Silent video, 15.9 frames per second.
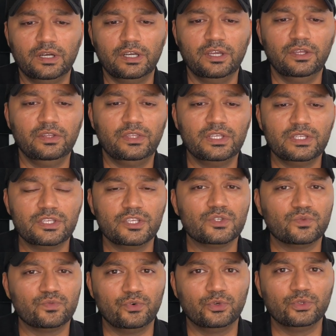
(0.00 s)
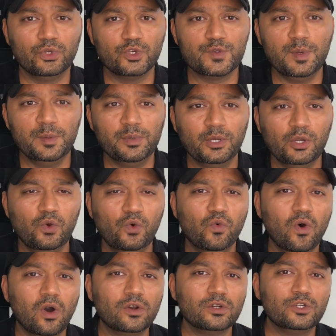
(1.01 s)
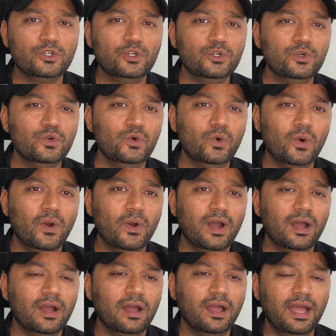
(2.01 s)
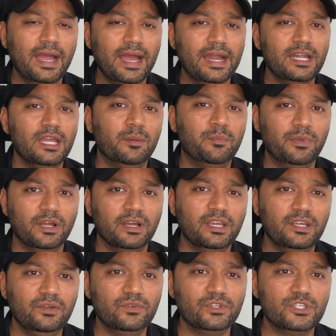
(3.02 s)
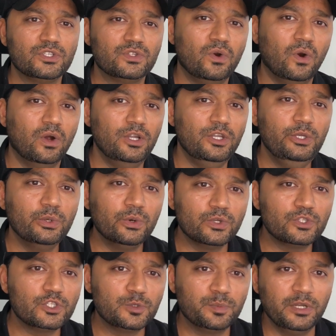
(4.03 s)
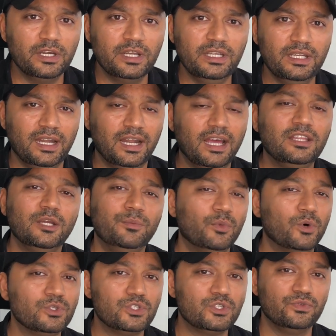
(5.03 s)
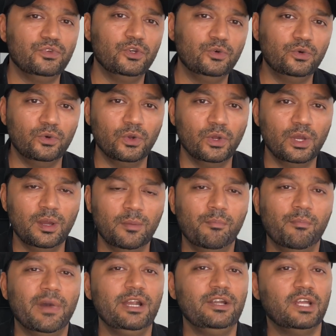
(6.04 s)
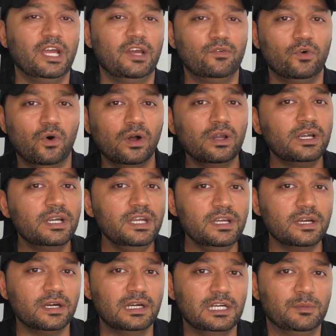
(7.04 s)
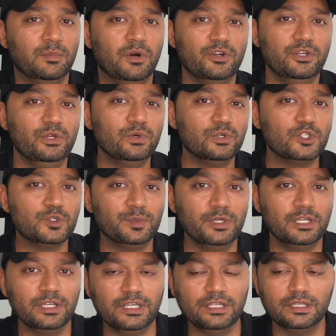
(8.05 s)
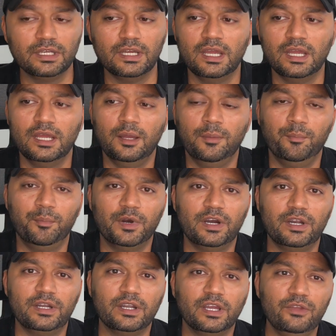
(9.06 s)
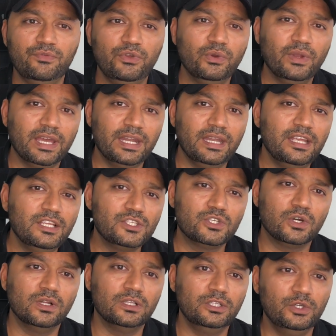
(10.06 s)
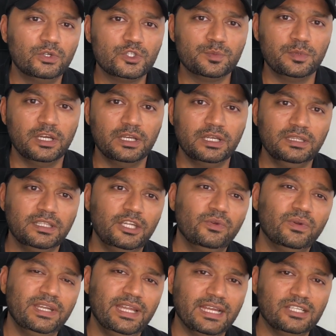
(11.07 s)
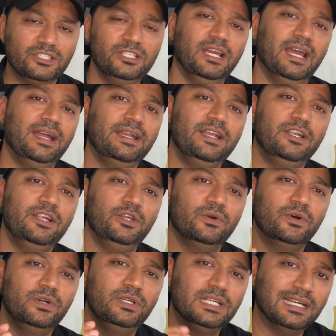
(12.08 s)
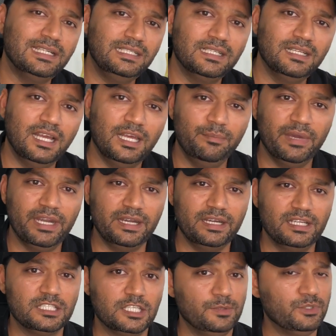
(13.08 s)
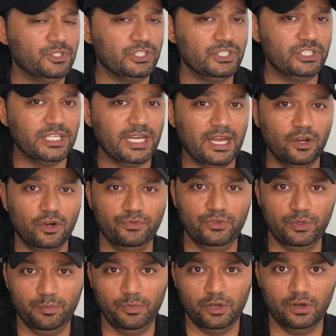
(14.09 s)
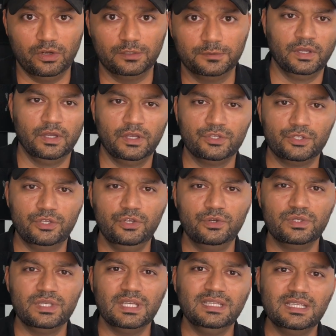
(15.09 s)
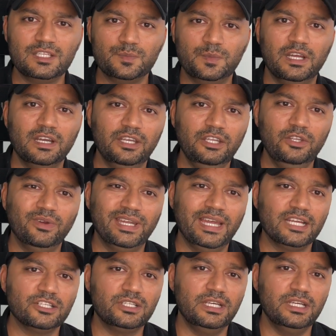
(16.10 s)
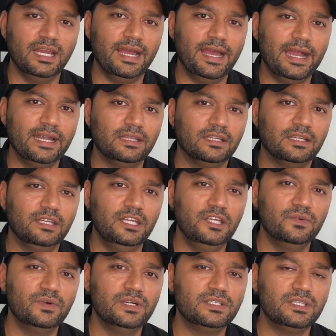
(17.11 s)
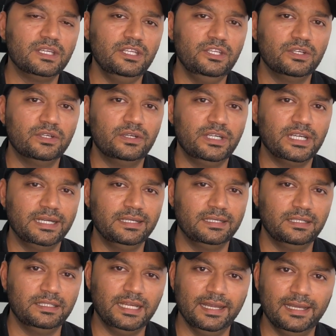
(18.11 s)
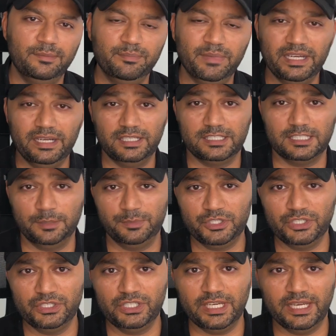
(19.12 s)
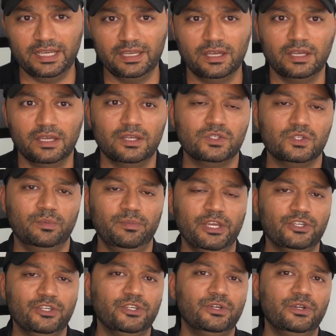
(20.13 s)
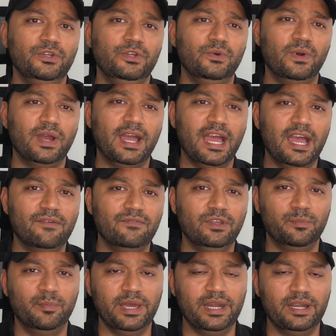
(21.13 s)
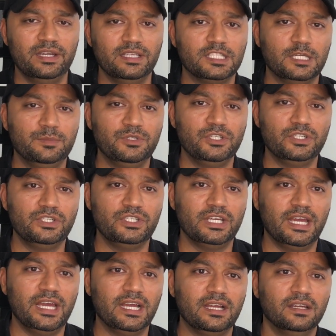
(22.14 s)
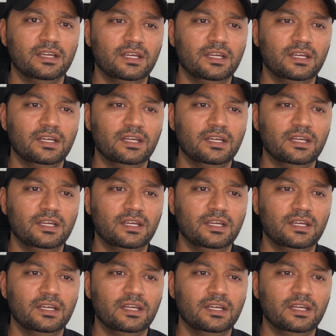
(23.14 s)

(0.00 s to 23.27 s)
this is for those people who want to add a plugin which is called Yoast plugin, and I think most of you might have already heard about Yoast plugin. But if you can install Yoast plugin, then you can actually edit your title and meta description tag of your blog. So using this plugin, you can actually add the keywords in your title tag and meta description tag. So make sure you have your meta description tag